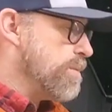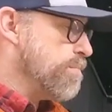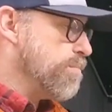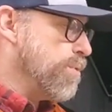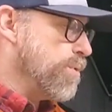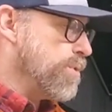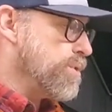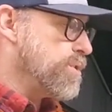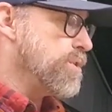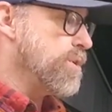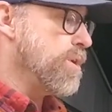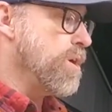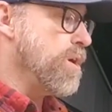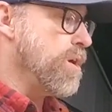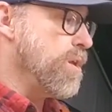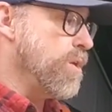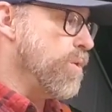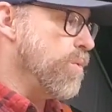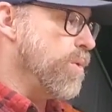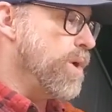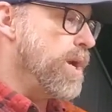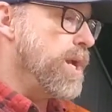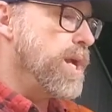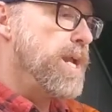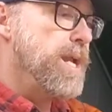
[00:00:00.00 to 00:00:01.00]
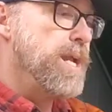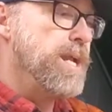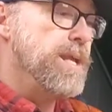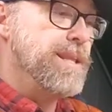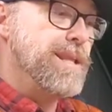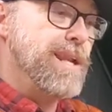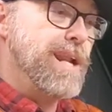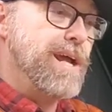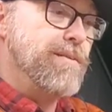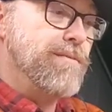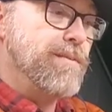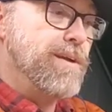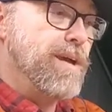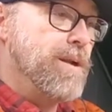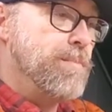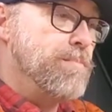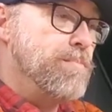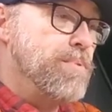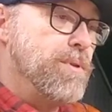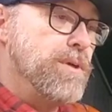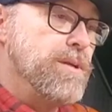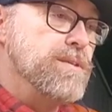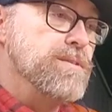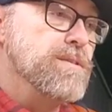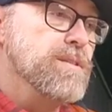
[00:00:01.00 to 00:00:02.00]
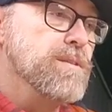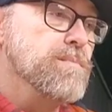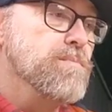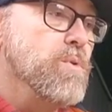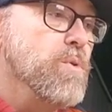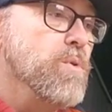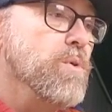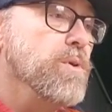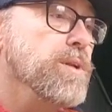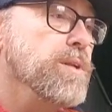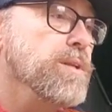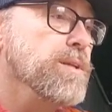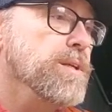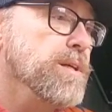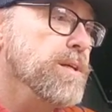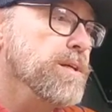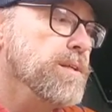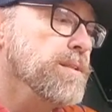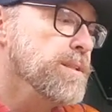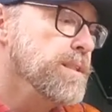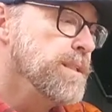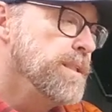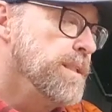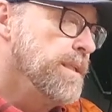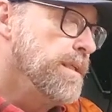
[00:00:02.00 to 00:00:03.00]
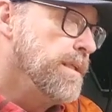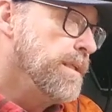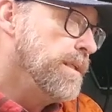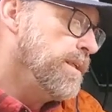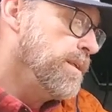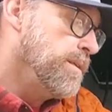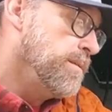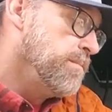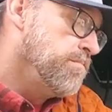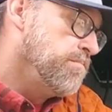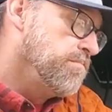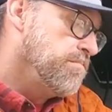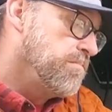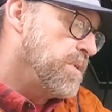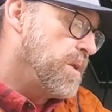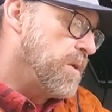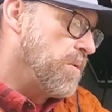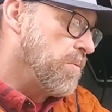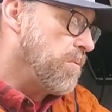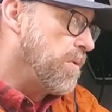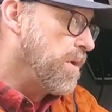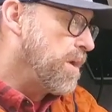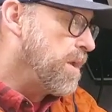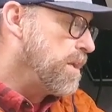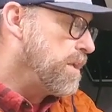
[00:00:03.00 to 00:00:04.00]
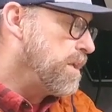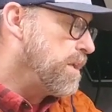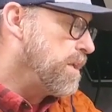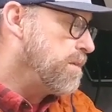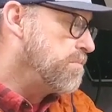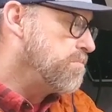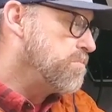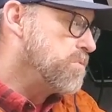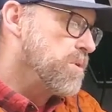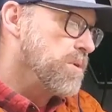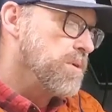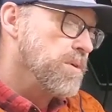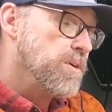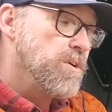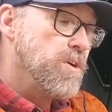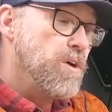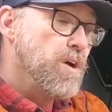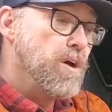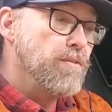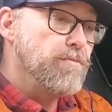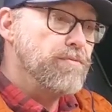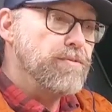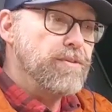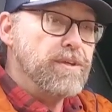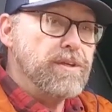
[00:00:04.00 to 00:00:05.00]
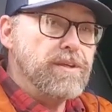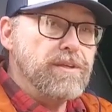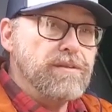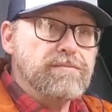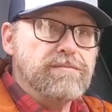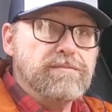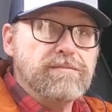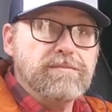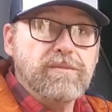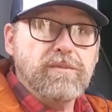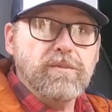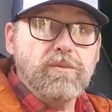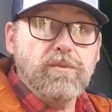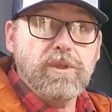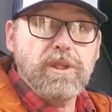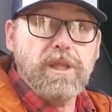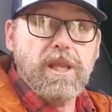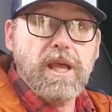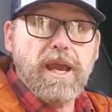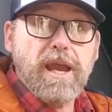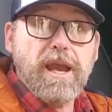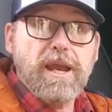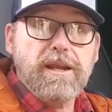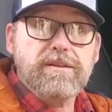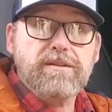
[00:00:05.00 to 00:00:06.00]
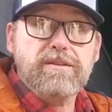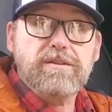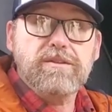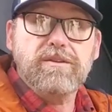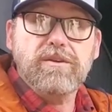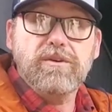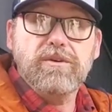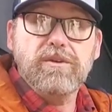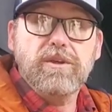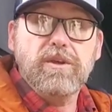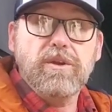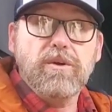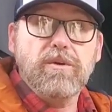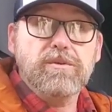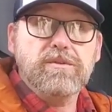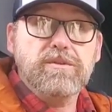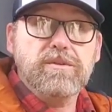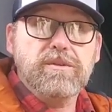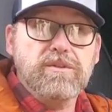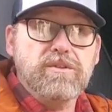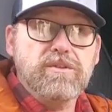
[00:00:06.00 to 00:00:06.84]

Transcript: to push it all away. And then I've got a place in the morning to get ready, drink coffee, relax. So, you know,